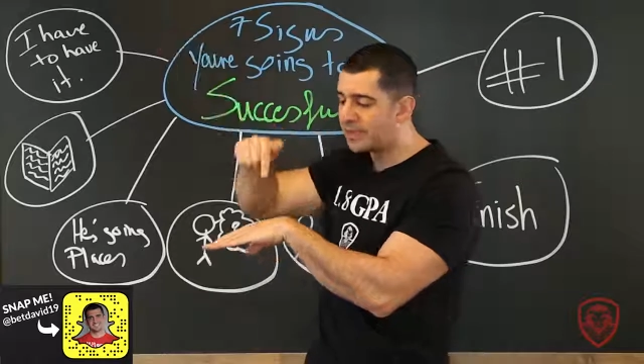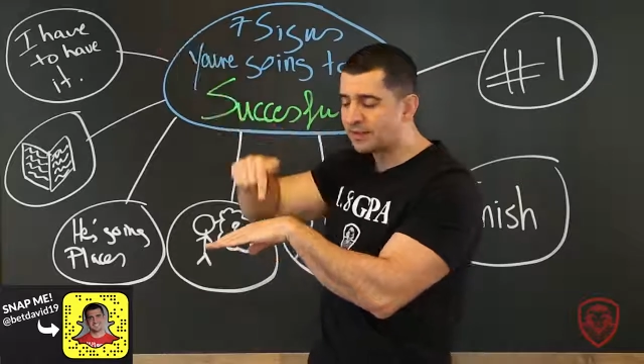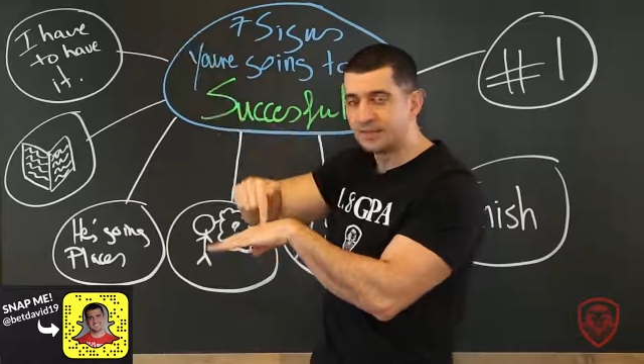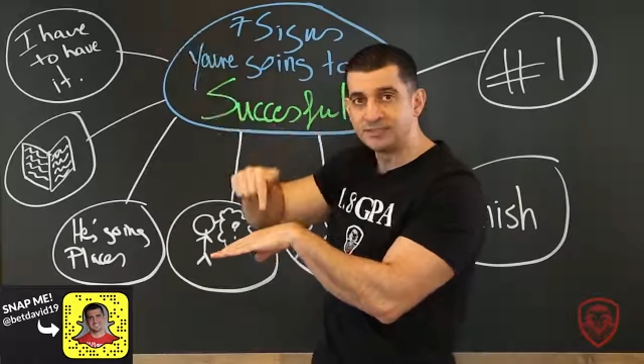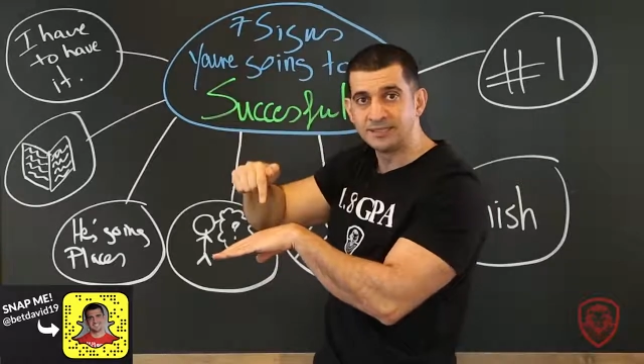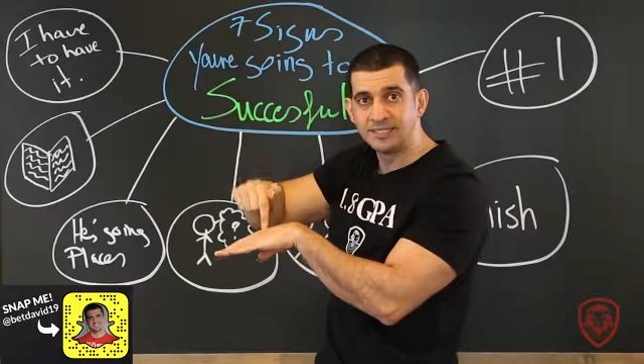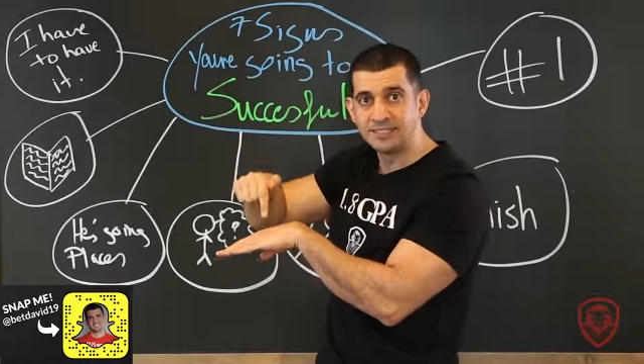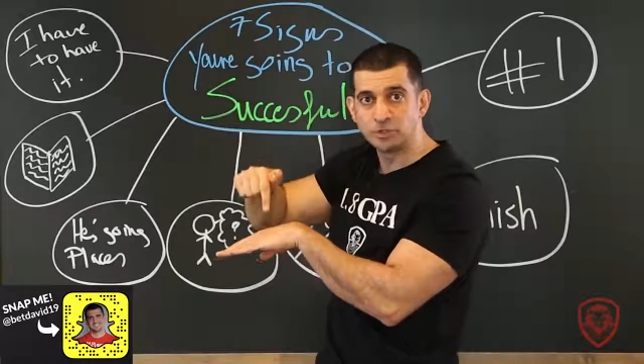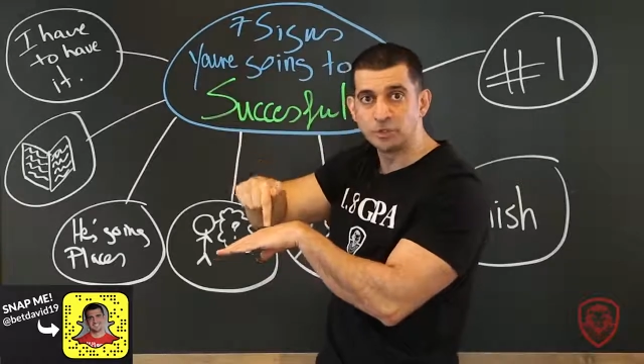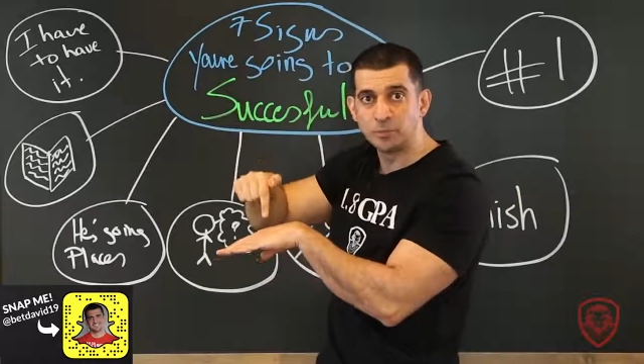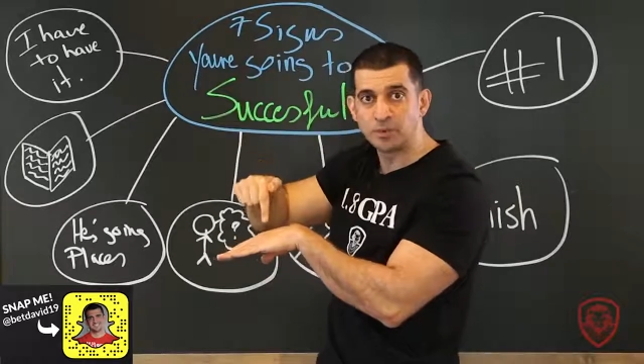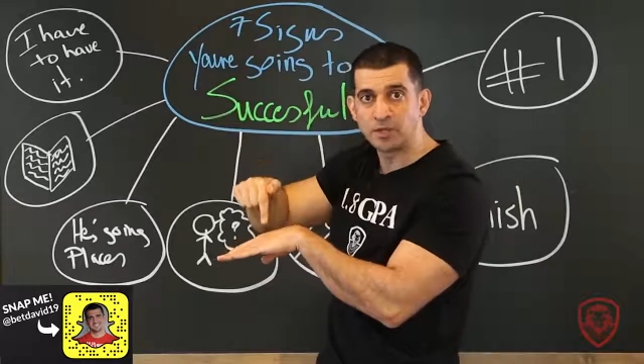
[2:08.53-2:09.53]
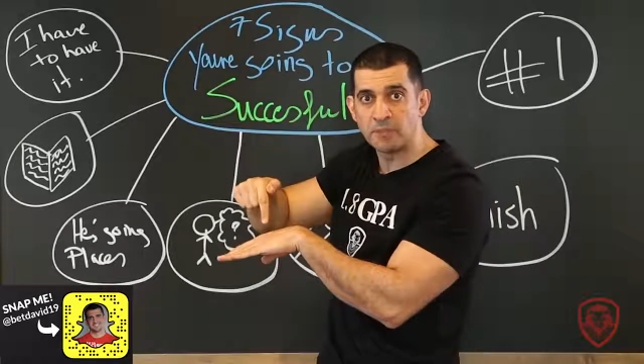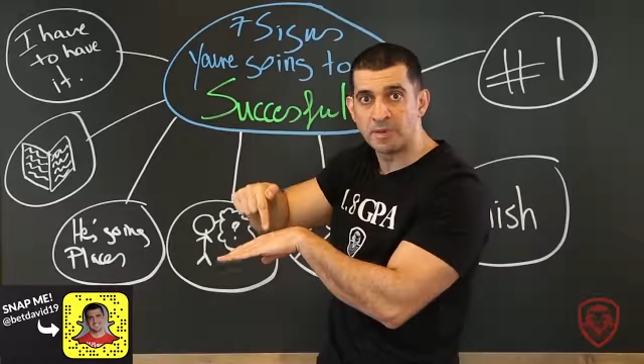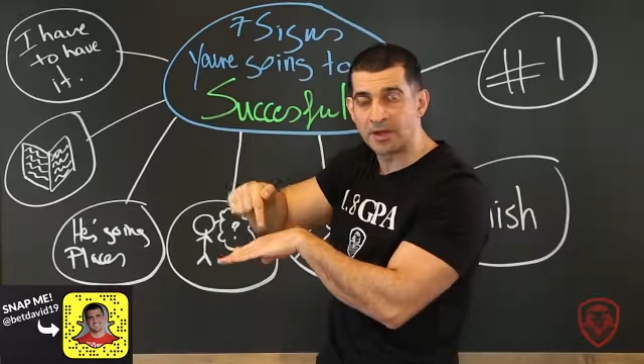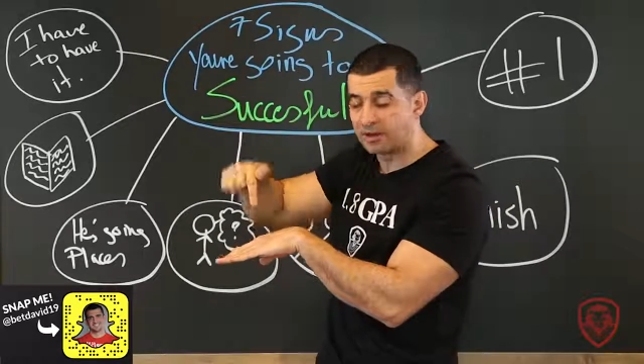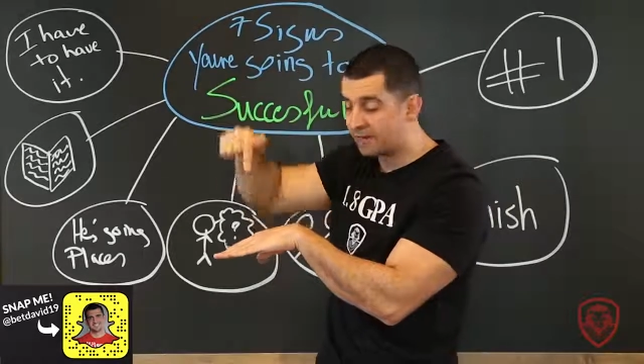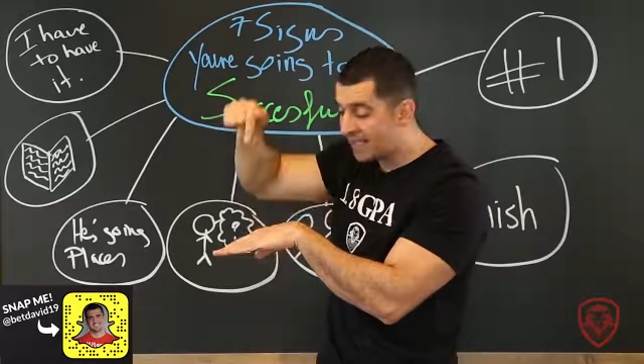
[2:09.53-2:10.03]
because he is super
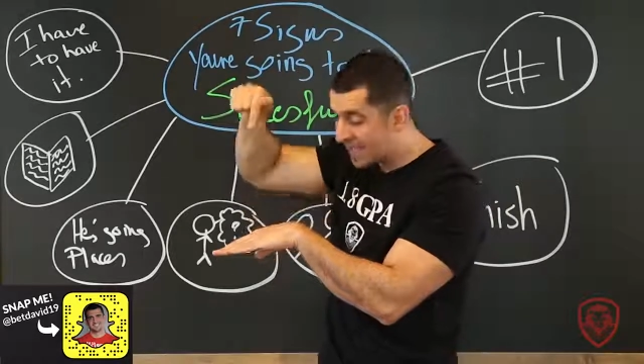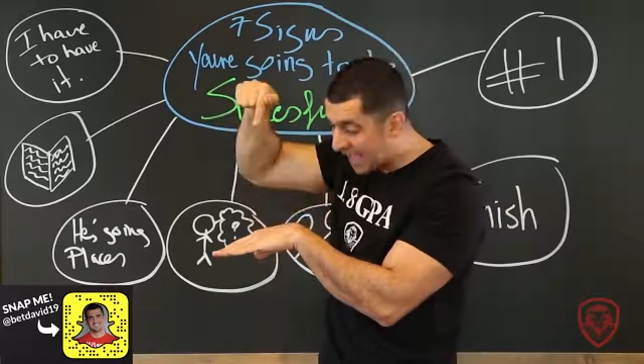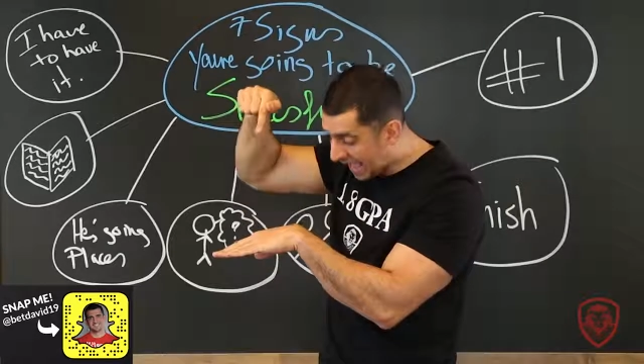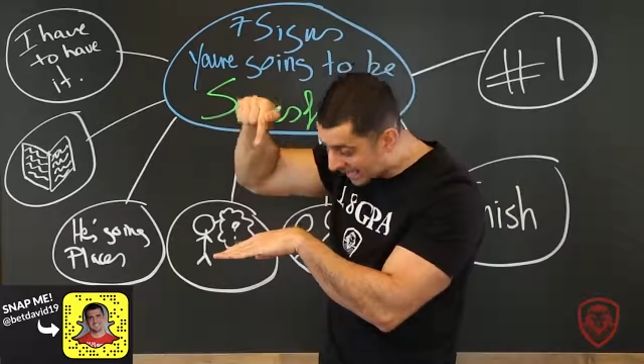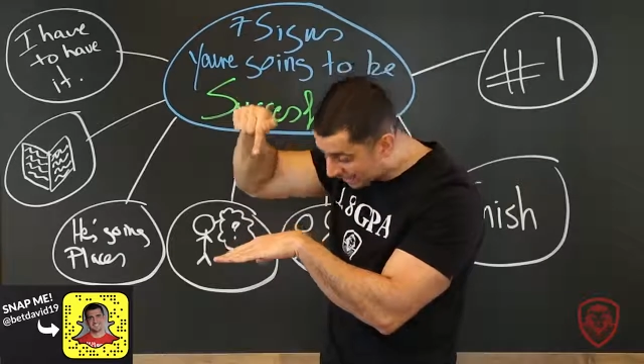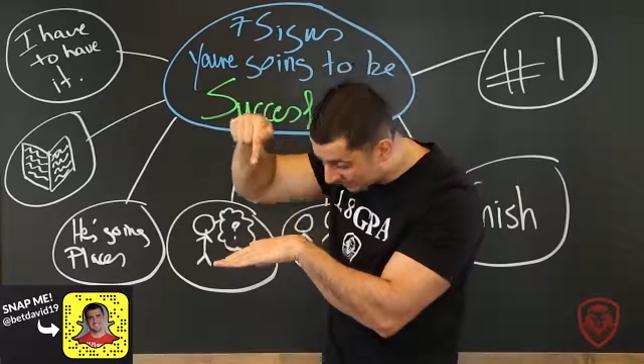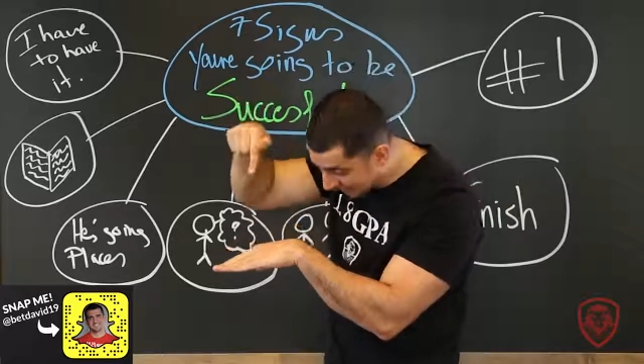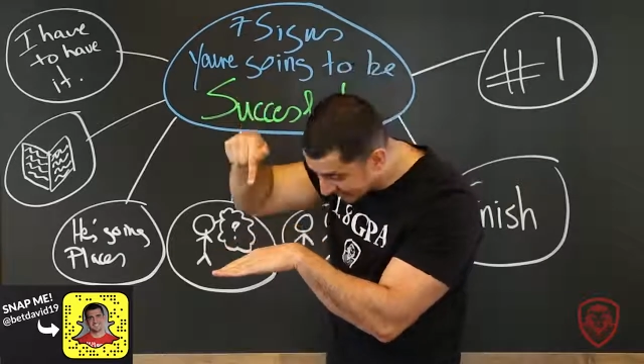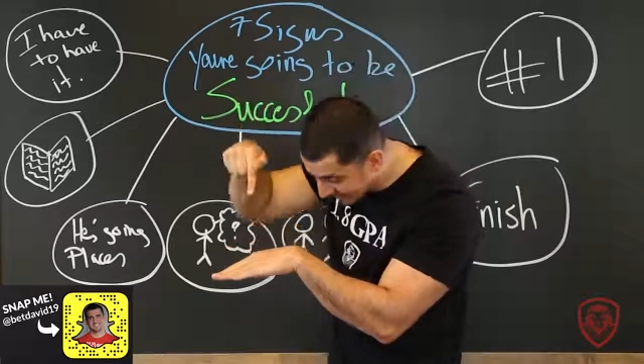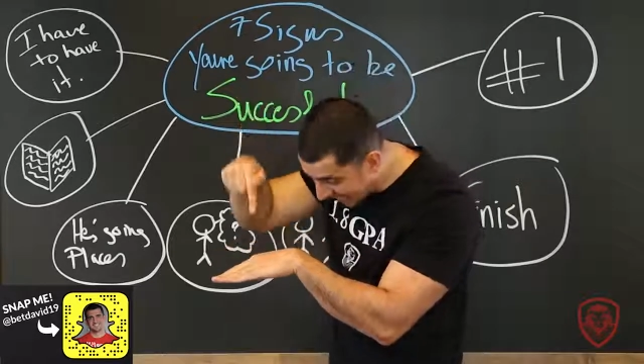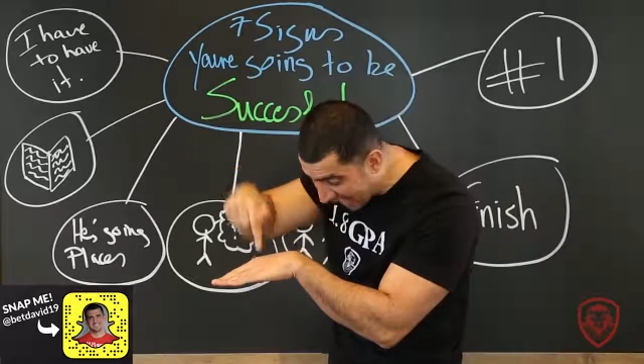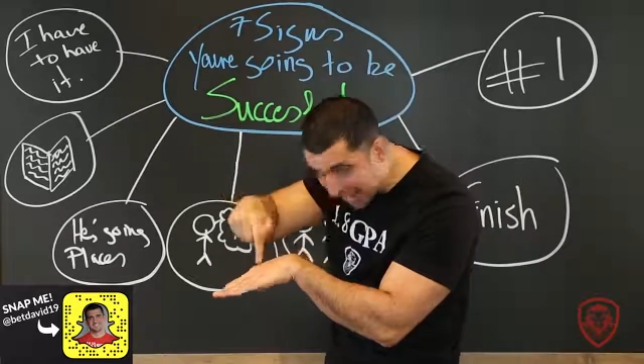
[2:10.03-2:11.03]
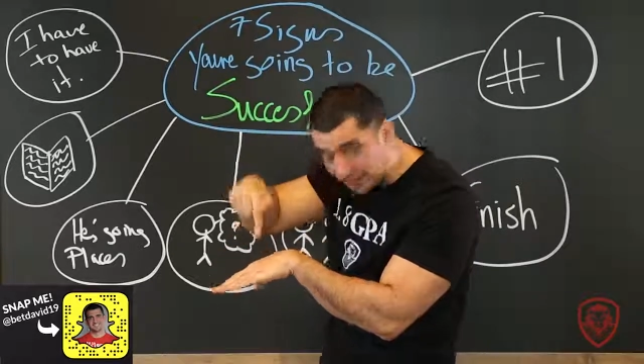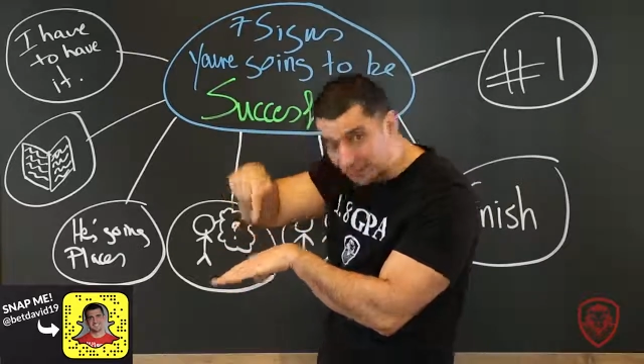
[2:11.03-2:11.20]
competitive. And if he's